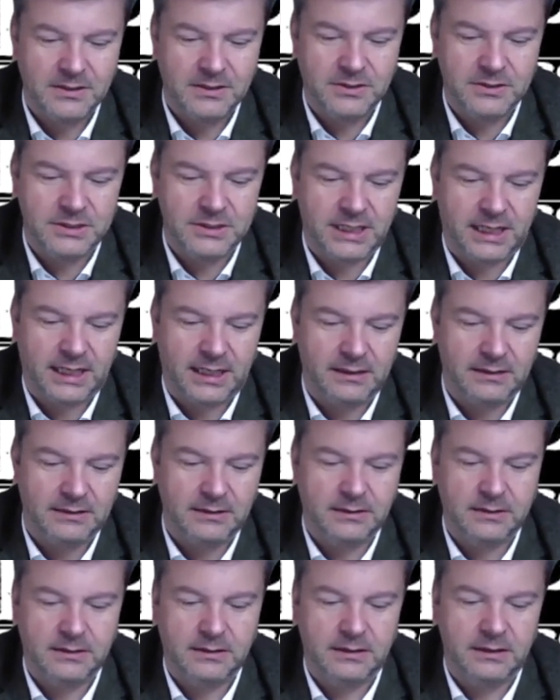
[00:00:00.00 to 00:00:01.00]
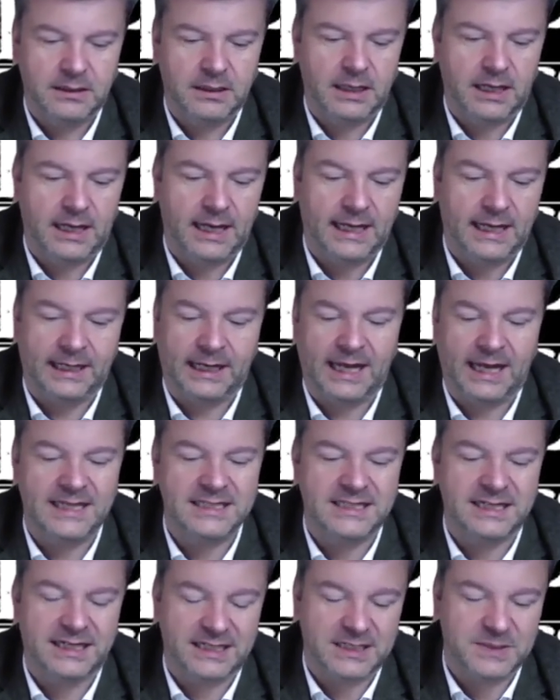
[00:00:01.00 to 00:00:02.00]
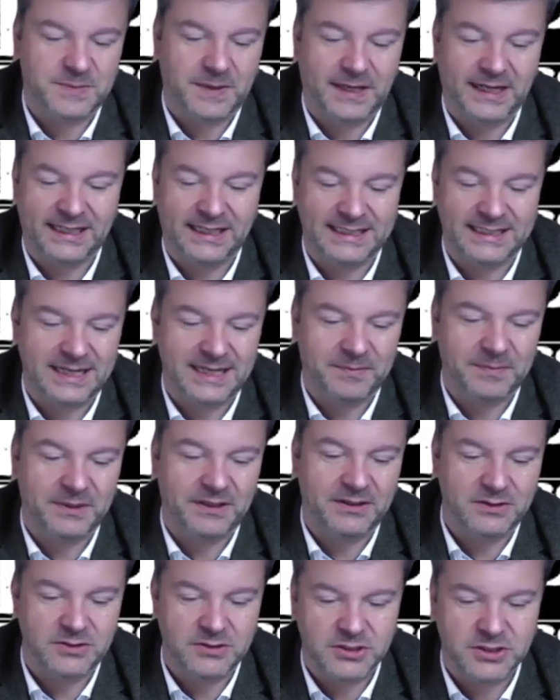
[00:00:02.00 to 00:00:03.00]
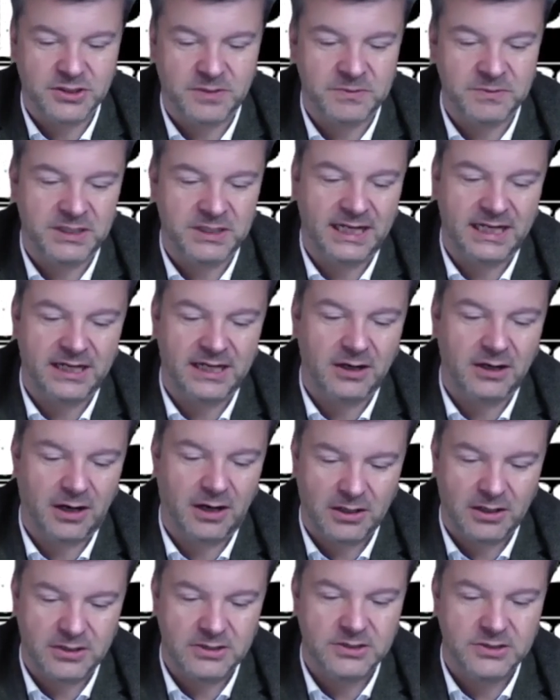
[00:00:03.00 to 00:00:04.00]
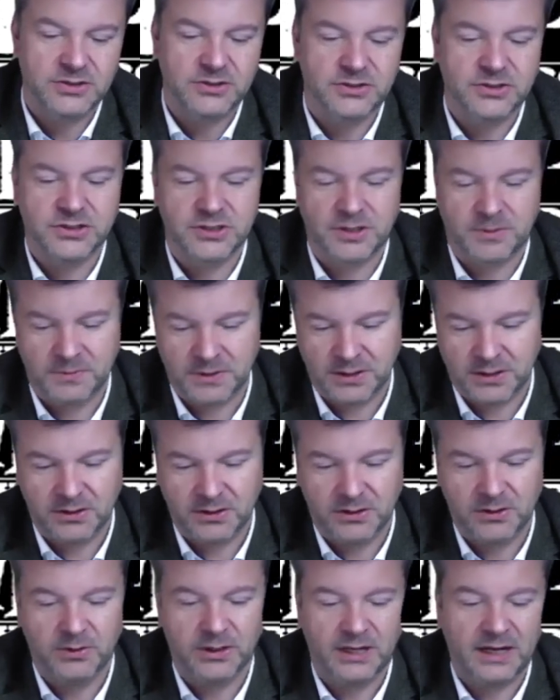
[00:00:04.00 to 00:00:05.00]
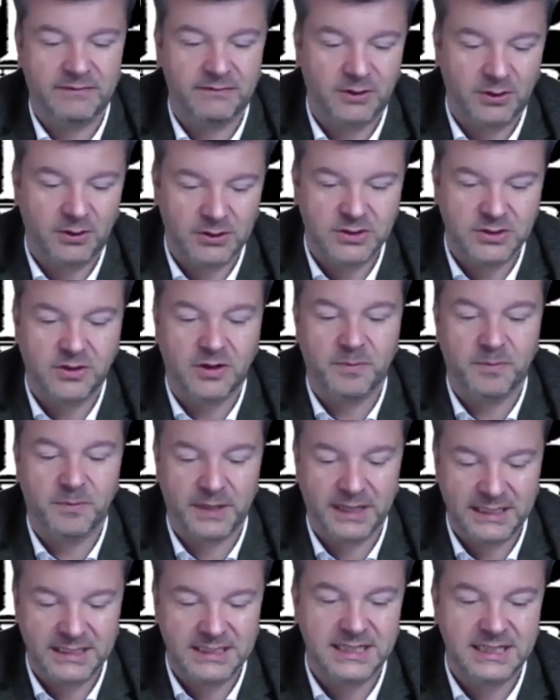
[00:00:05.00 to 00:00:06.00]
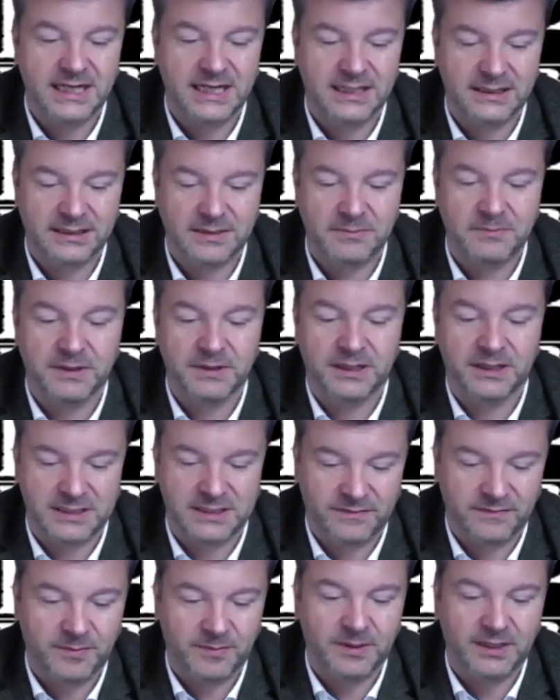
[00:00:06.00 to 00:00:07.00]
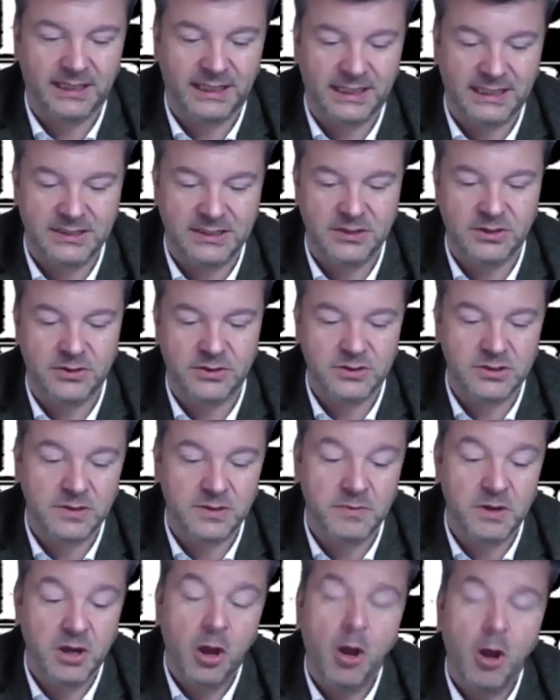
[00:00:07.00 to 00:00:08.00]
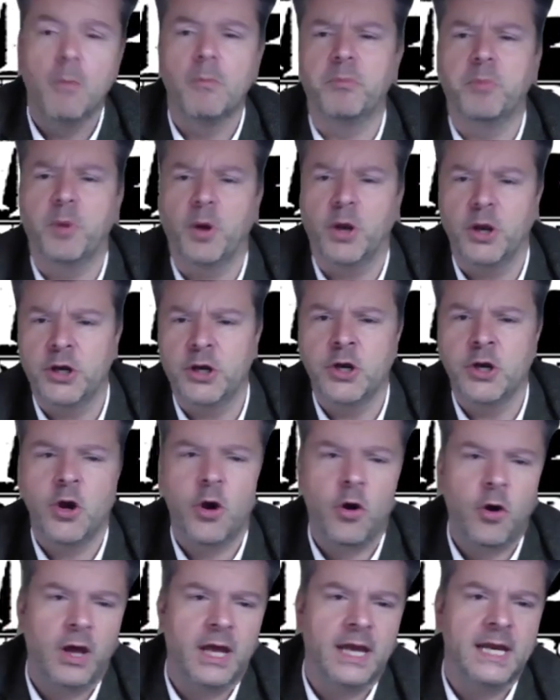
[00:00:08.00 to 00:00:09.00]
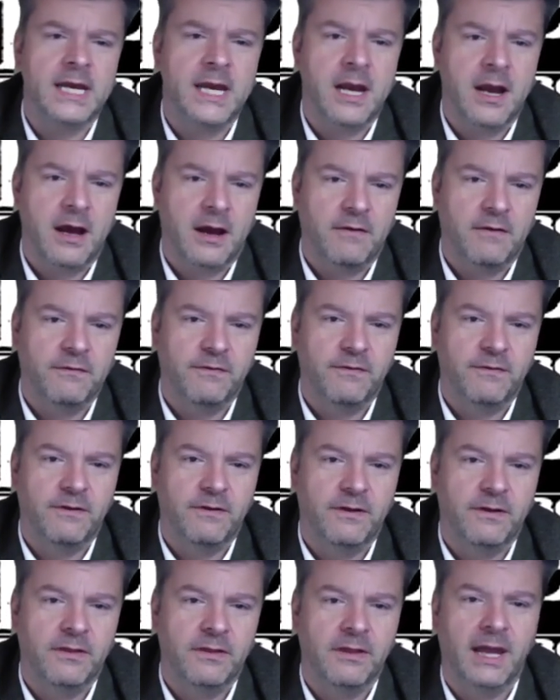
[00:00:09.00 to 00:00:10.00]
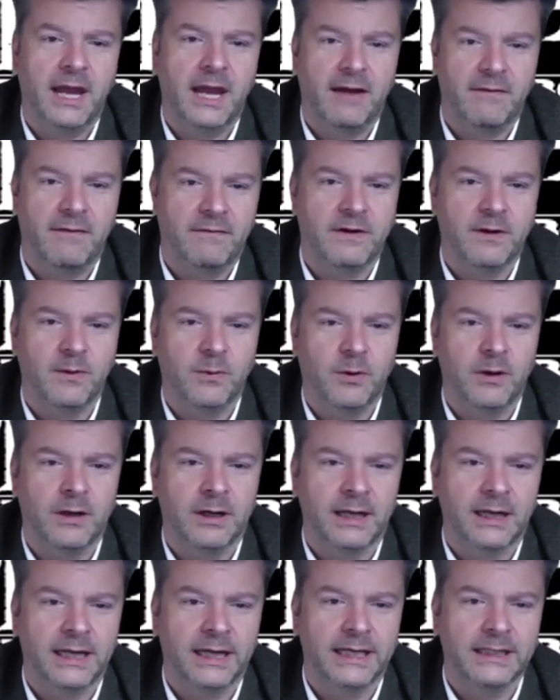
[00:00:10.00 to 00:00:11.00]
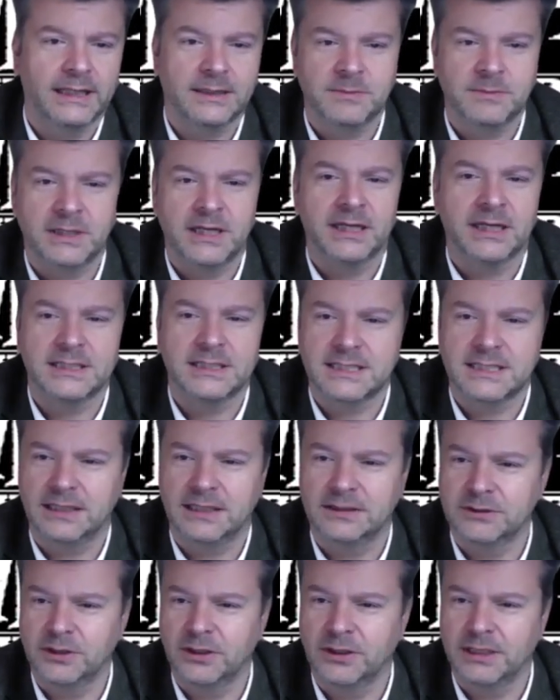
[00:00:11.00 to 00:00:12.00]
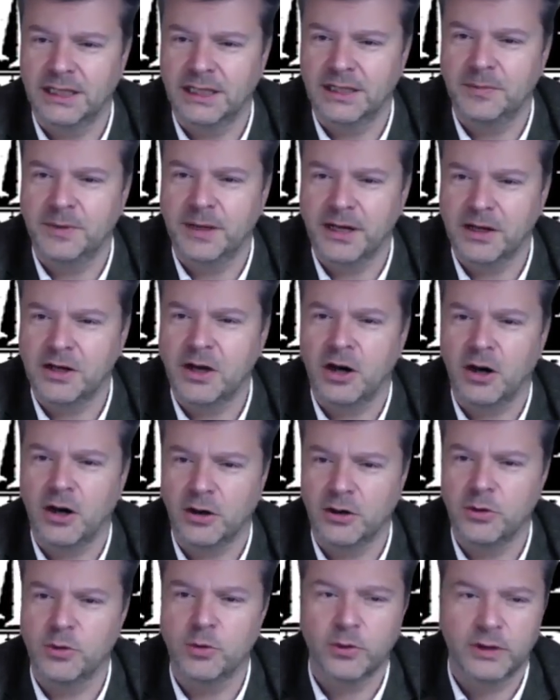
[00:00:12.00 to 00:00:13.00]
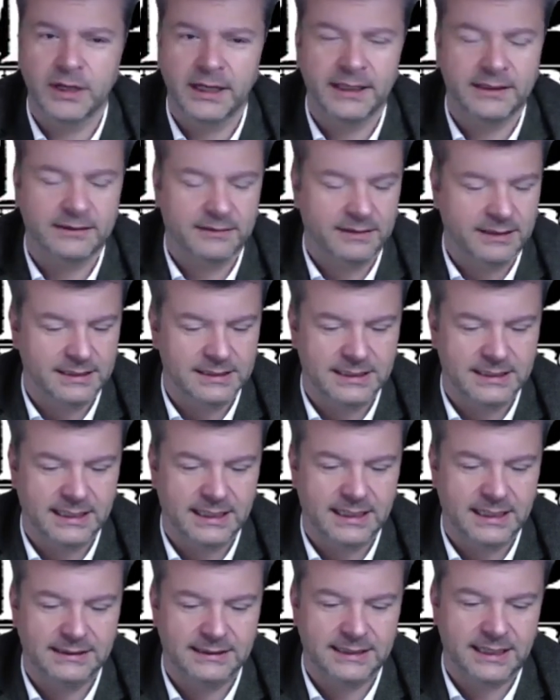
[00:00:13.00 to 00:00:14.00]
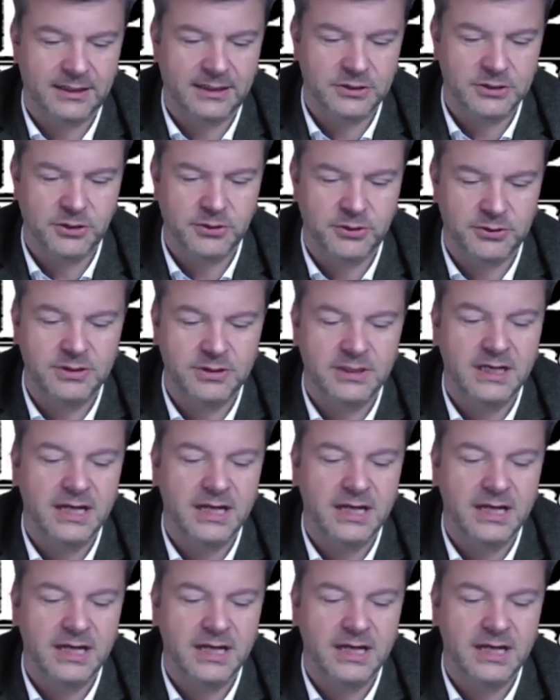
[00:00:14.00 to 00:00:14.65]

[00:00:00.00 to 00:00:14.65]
So yeah, and as you'd expect with deck builder, there's some unique cards, there's some that are going to have lots of repeats at them because everybody needs to use them, but not enough that everyone can get them. You can still do a little bit of card hoarding and things like that there too,